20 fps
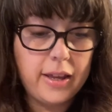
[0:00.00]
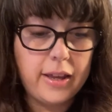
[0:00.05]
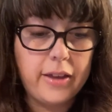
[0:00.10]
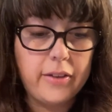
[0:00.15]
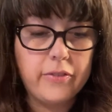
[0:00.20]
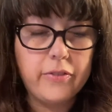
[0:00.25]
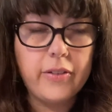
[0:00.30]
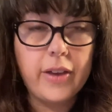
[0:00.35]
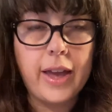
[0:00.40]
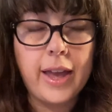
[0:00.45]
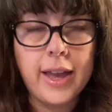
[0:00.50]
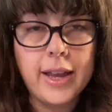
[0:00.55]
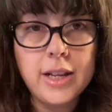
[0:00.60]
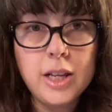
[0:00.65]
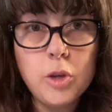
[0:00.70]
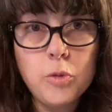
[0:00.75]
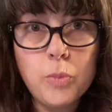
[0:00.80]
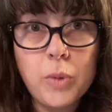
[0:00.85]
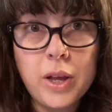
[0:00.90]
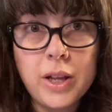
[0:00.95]
If
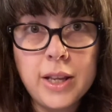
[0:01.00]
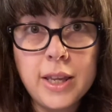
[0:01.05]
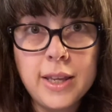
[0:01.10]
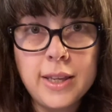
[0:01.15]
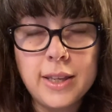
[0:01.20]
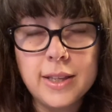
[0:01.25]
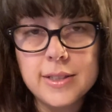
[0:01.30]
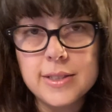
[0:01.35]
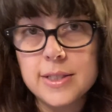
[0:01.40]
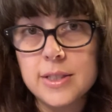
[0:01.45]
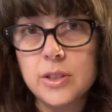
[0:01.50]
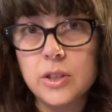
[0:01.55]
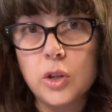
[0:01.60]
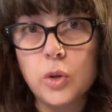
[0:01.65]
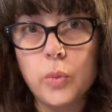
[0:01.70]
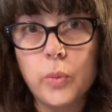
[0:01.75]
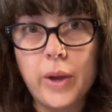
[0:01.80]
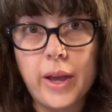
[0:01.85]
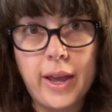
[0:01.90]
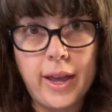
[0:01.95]
anybody gets in
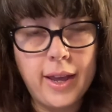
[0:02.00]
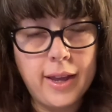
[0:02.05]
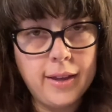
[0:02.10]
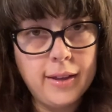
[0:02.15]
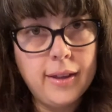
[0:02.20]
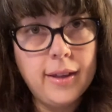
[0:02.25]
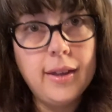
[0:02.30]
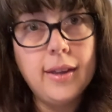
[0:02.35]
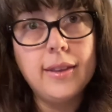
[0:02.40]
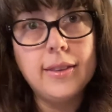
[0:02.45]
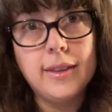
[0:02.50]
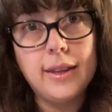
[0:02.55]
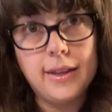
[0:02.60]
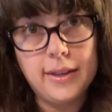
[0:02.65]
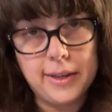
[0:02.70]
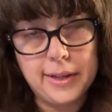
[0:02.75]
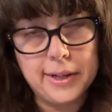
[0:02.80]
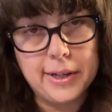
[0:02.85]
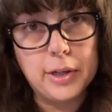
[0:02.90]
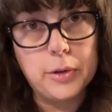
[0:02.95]
their way, they
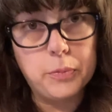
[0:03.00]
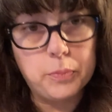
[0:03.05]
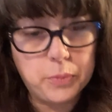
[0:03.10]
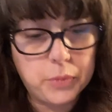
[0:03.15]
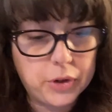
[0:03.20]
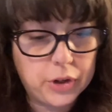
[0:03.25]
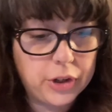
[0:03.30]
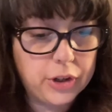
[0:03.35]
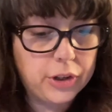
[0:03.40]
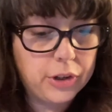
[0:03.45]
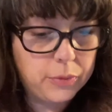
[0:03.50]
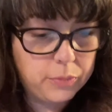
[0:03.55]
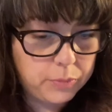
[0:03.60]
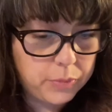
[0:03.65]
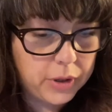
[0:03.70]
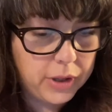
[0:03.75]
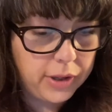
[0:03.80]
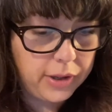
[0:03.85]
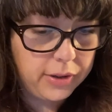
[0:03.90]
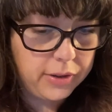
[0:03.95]
get in big,
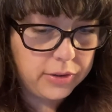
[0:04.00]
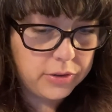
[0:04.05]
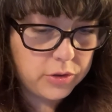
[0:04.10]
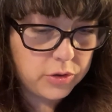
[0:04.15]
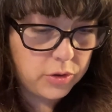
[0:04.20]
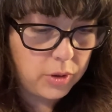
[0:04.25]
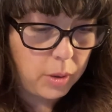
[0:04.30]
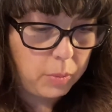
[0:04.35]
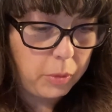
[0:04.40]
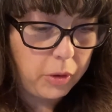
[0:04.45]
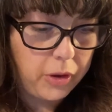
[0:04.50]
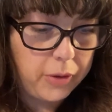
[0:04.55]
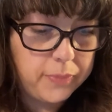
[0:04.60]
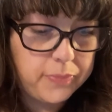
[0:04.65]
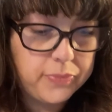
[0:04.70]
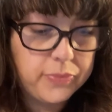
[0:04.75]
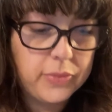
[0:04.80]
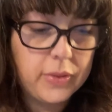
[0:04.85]
big trouble.